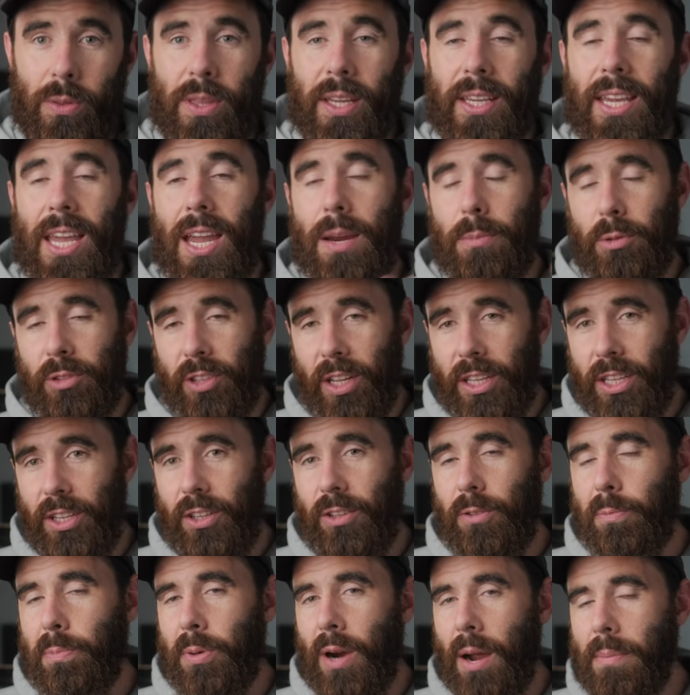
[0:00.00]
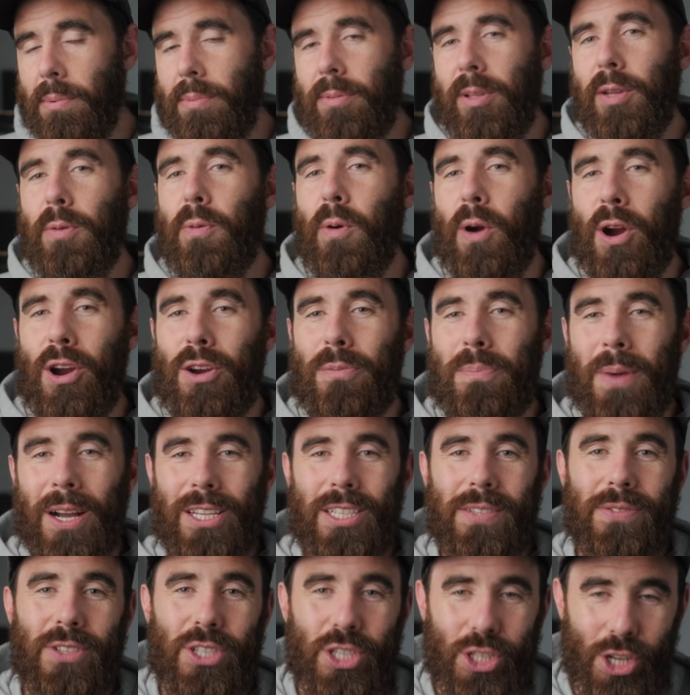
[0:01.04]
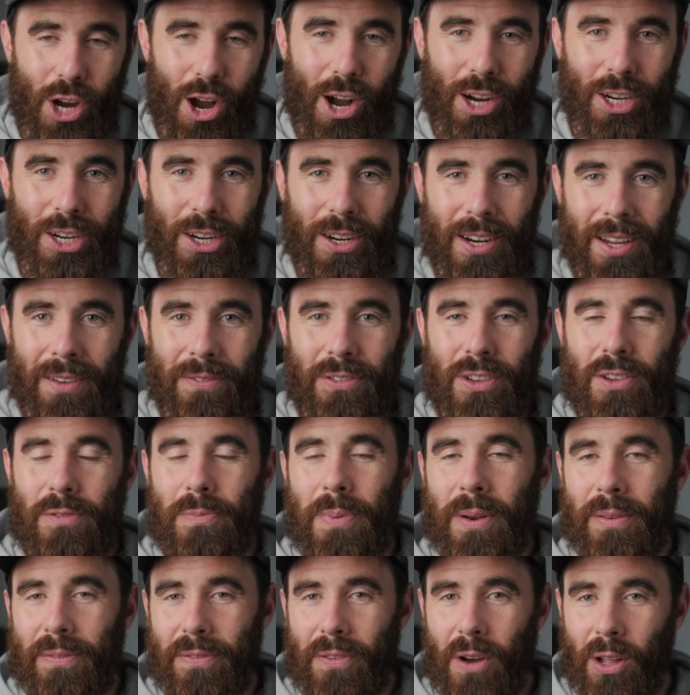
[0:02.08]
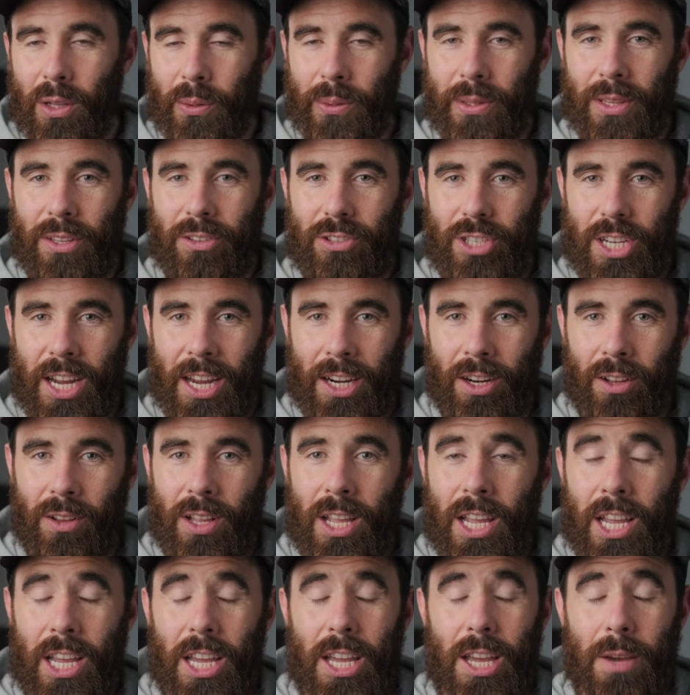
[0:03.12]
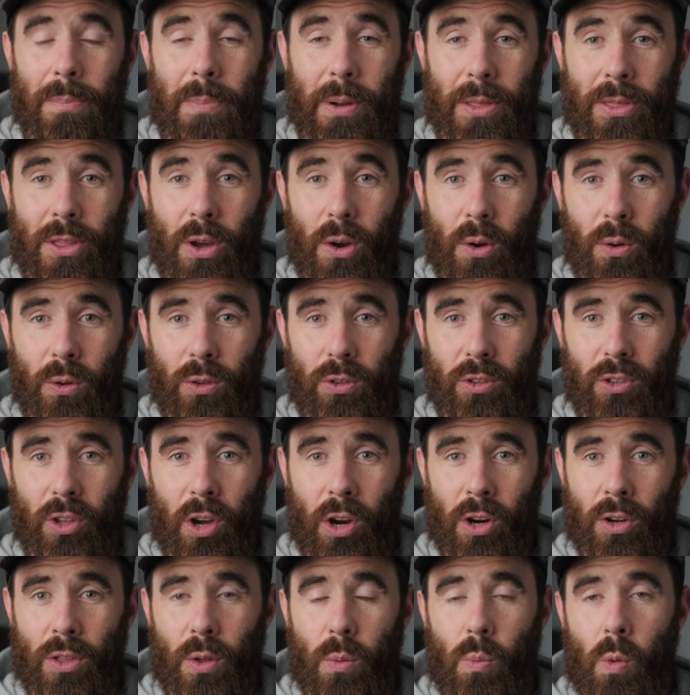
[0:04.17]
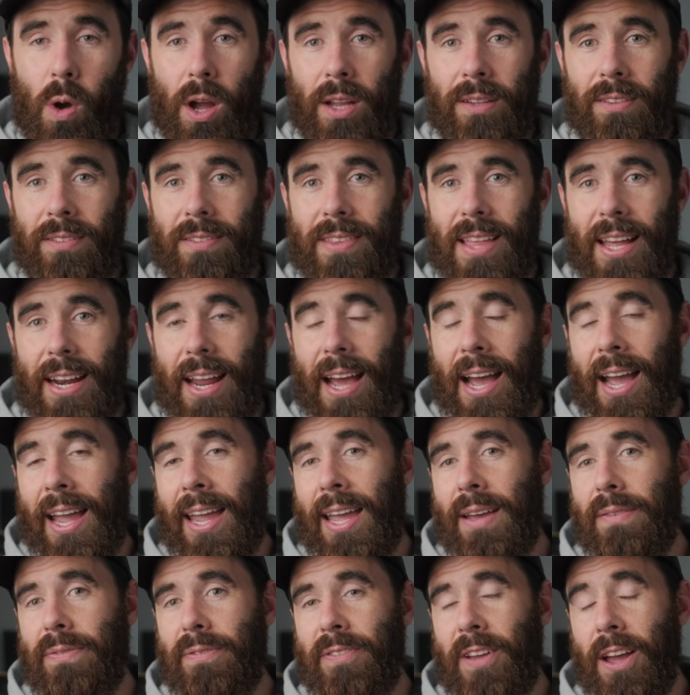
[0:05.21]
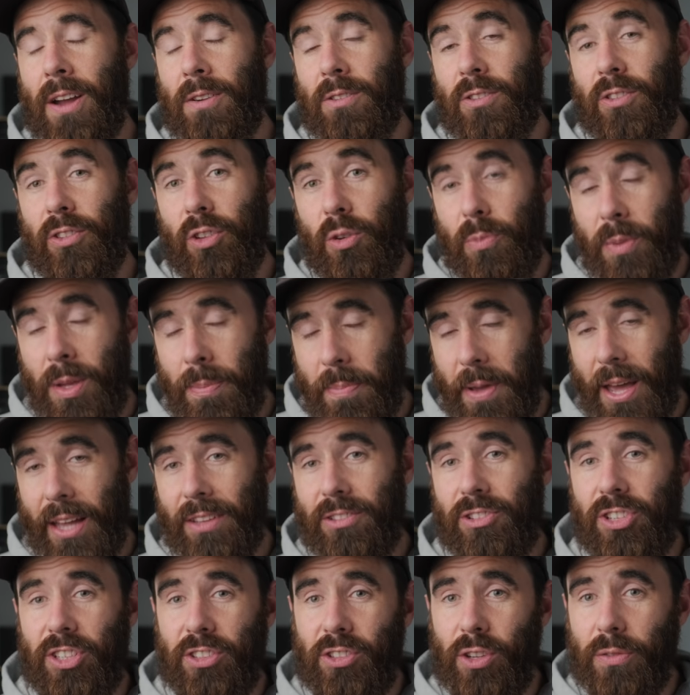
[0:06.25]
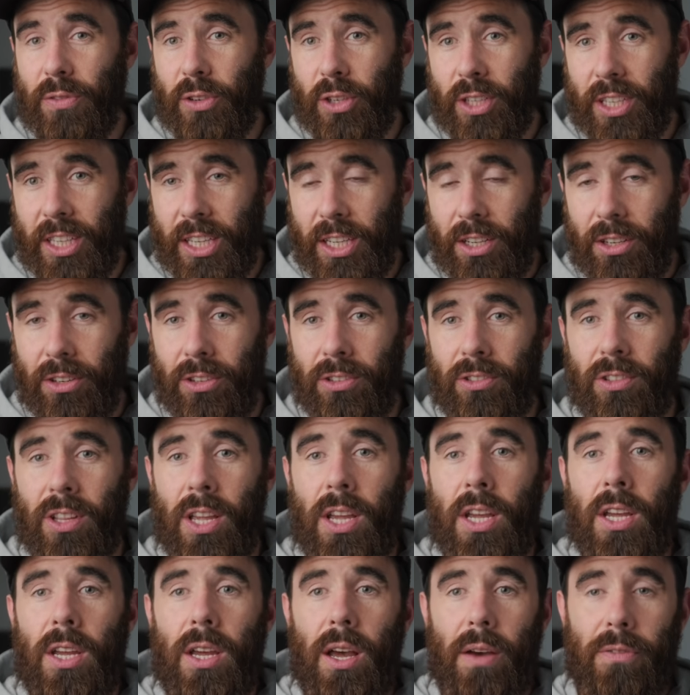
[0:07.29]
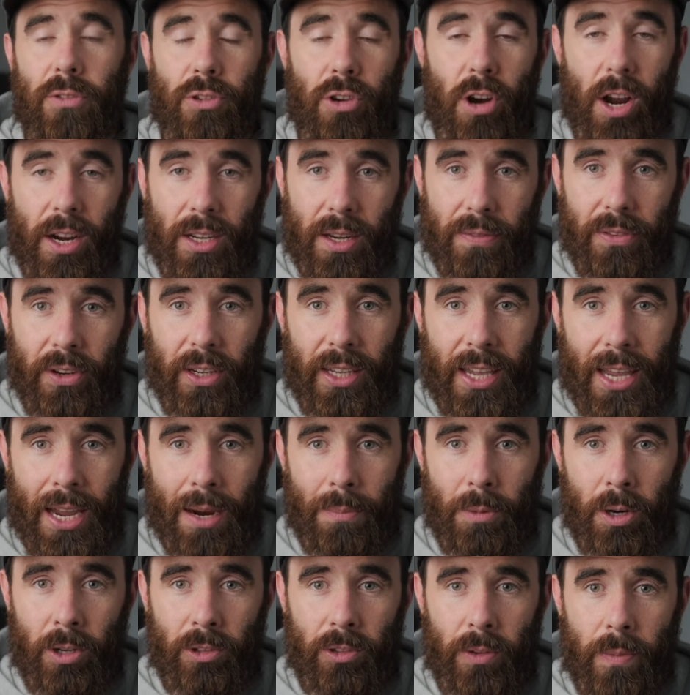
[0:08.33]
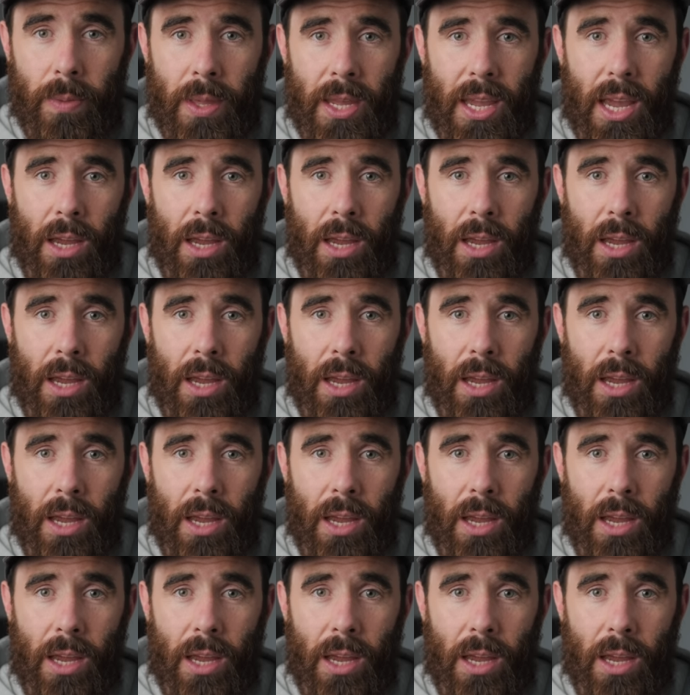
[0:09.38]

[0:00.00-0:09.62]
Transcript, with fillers: The cameras I use probably weren't much of a shocker if you've been following this channel, but those are the ones that I have found suit me best just over years of trying different cameras.